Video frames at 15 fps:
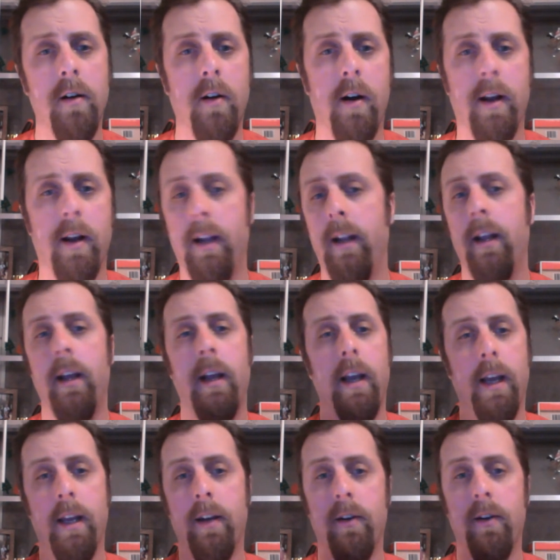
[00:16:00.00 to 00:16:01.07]
on it,
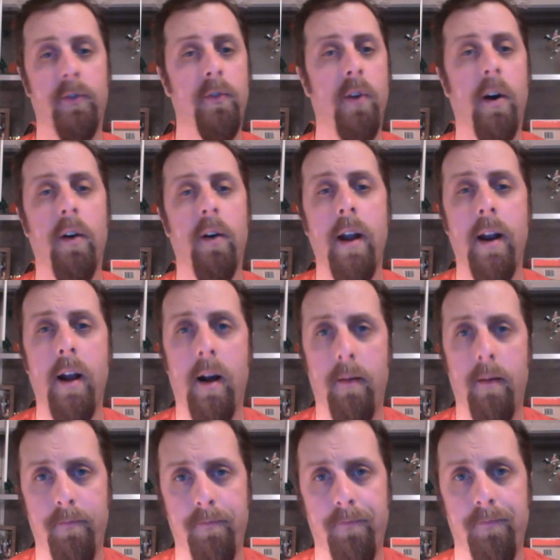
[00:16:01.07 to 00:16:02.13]
and it'll start right up.
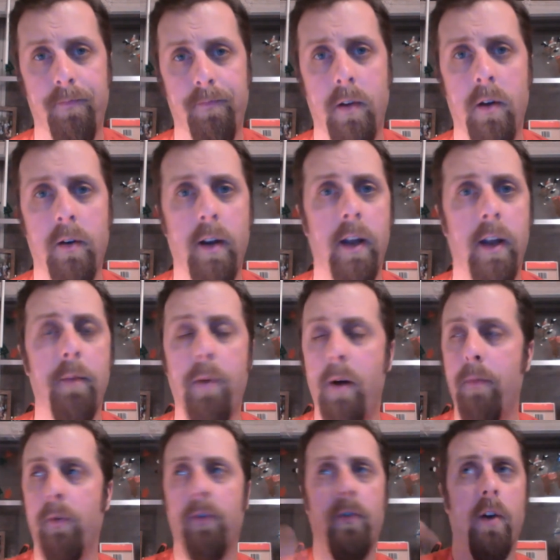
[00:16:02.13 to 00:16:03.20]
Okay, the
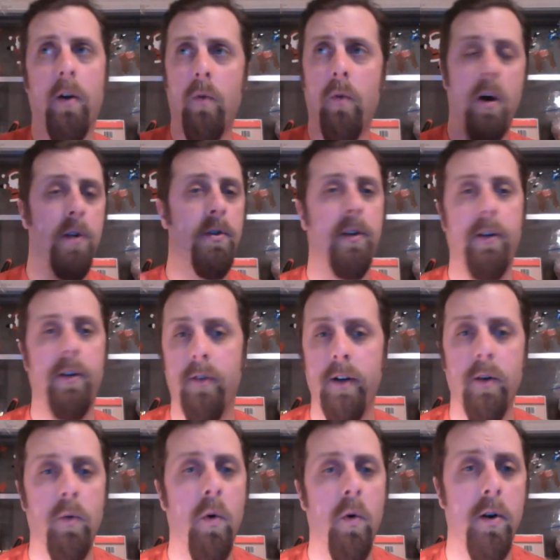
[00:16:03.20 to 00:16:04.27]
pump will start washing, you'll
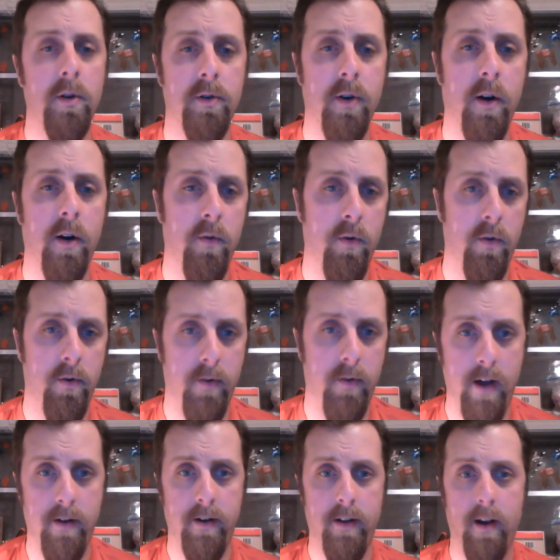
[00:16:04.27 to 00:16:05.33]
hear water start rolling
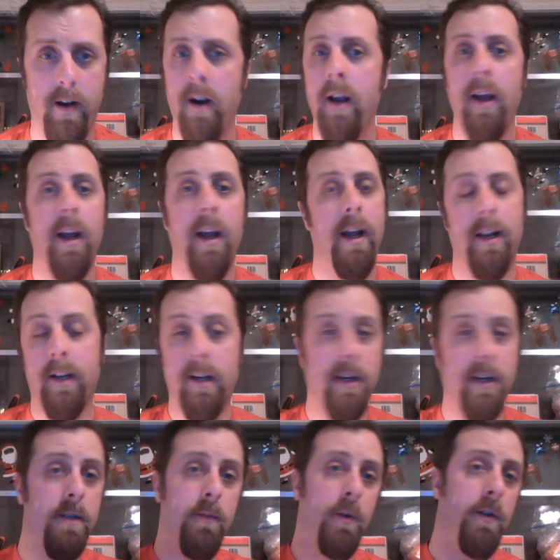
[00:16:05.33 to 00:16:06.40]
around in there. And the
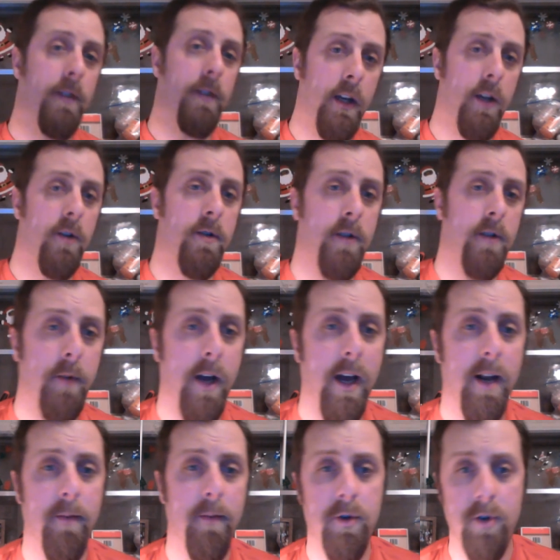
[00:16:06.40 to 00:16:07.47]
customer will think you're some
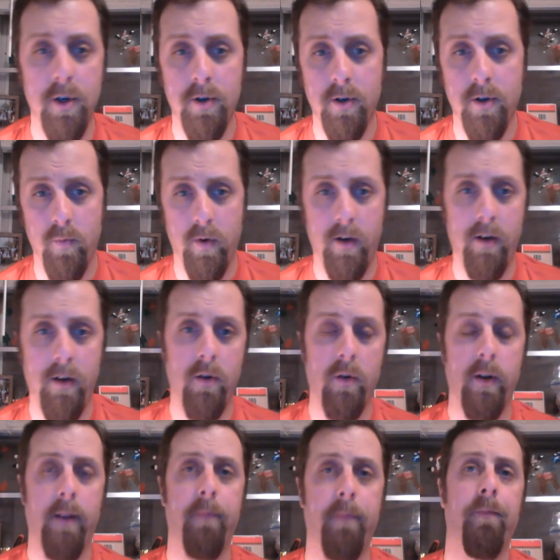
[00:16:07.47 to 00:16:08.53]
kind of magician when you do
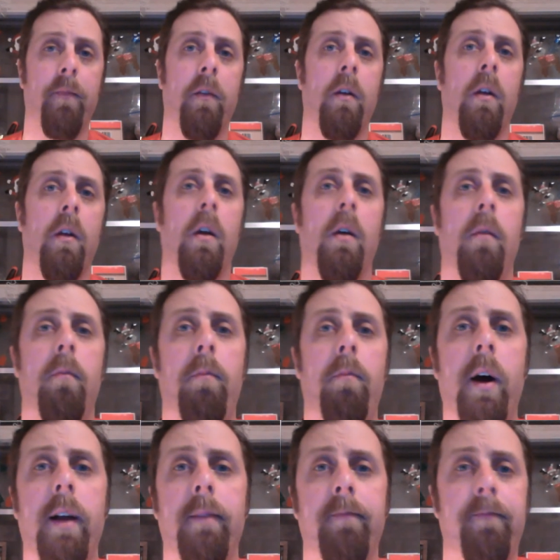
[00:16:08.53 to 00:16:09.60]
it.
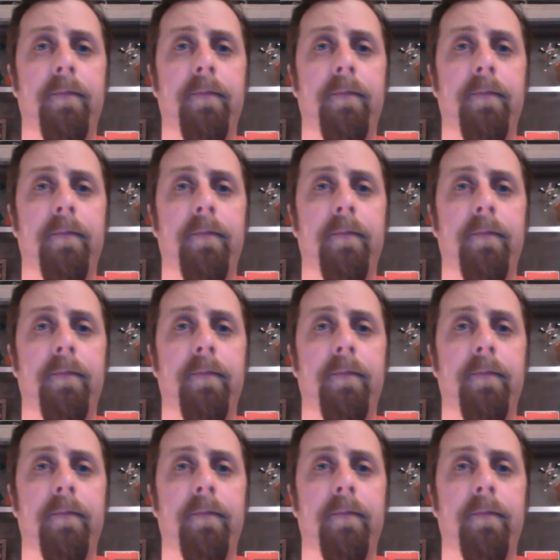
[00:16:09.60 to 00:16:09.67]
But